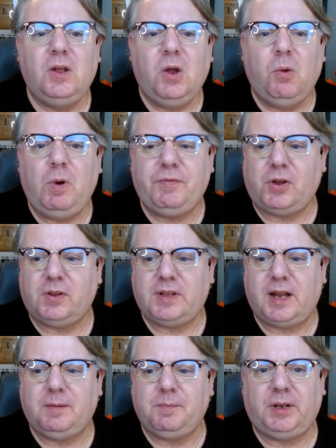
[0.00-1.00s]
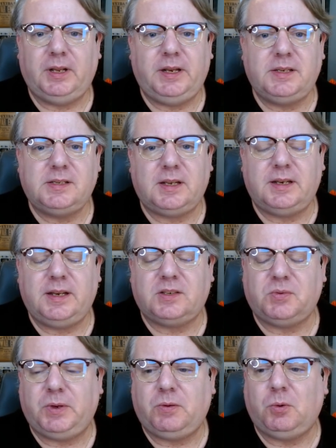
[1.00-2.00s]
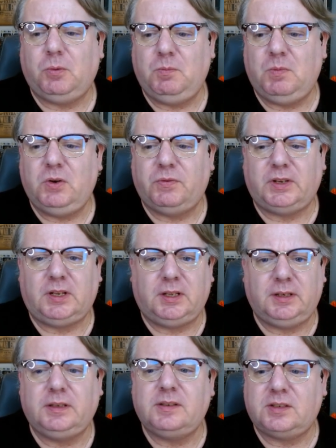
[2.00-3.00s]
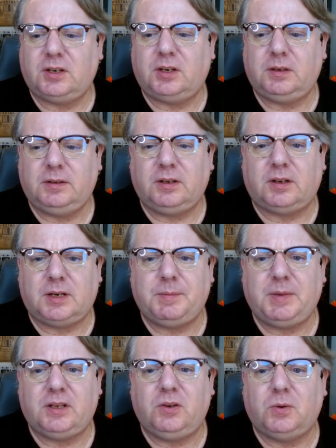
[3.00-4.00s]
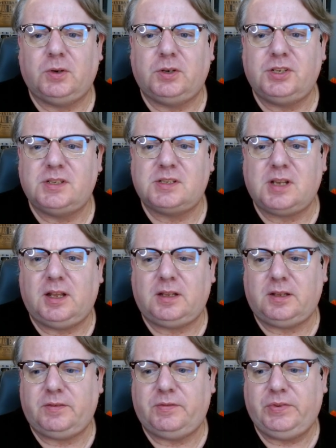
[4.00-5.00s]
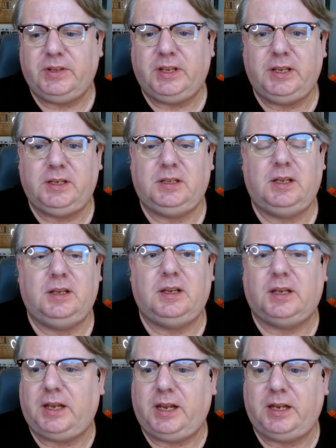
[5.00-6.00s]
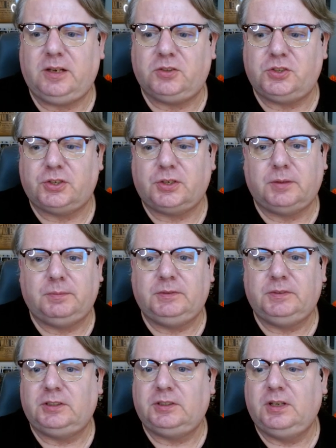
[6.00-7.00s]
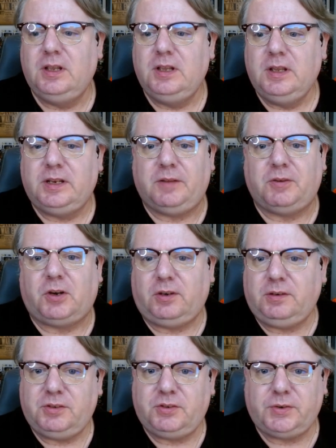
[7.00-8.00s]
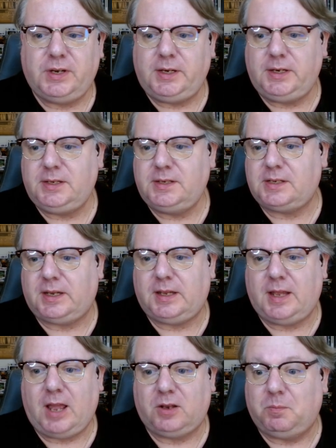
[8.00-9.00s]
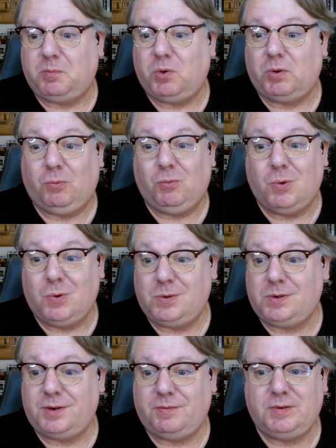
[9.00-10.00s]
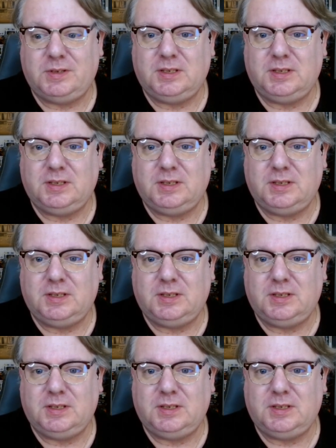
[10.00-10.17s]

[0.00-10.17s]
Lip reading: With all all that in place, next week we'll move on and start talking about the origins of the Anglo-German Naval Arms Race, how the Boer War was